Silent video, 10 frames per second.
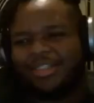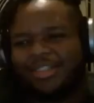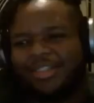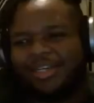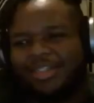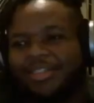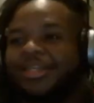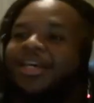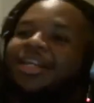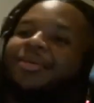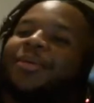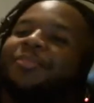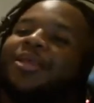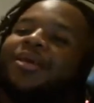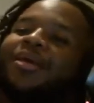she's a goddess. Anyway,
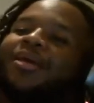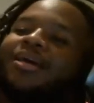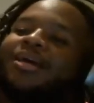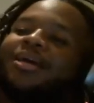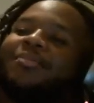Um,